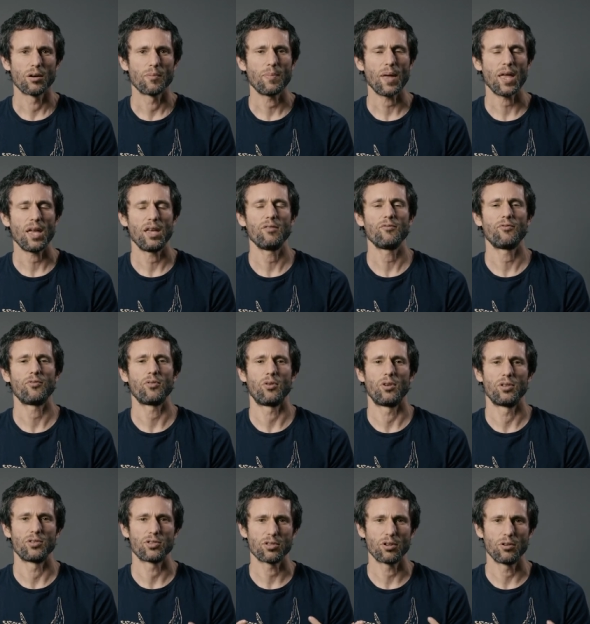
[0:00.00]

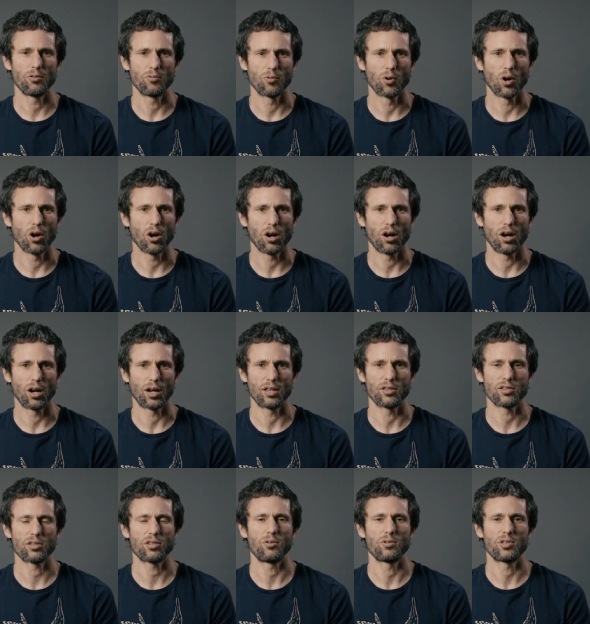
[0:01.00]
painful and so wrong
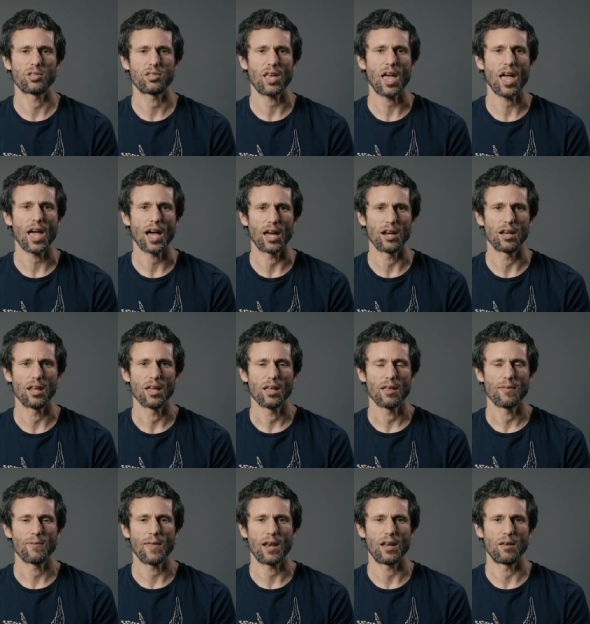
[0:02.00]
and so sad
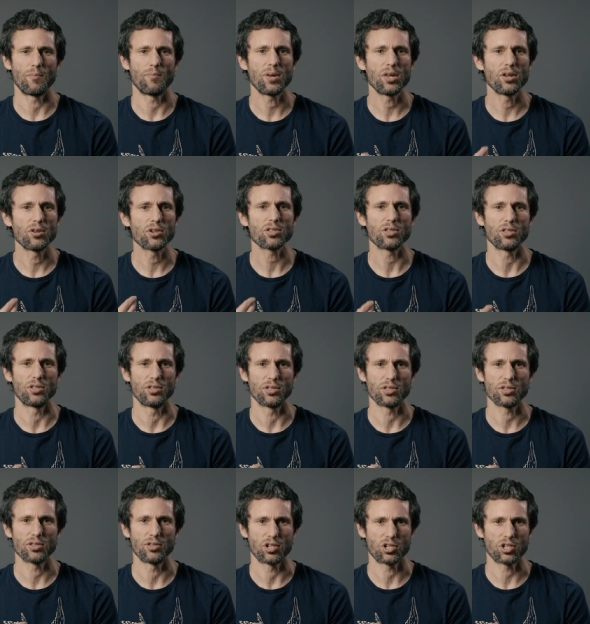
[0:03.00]
that it
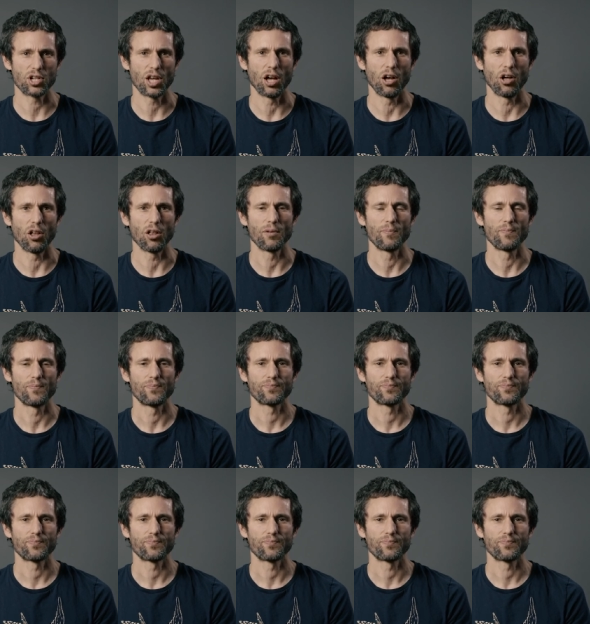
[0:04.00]
pierces the shell.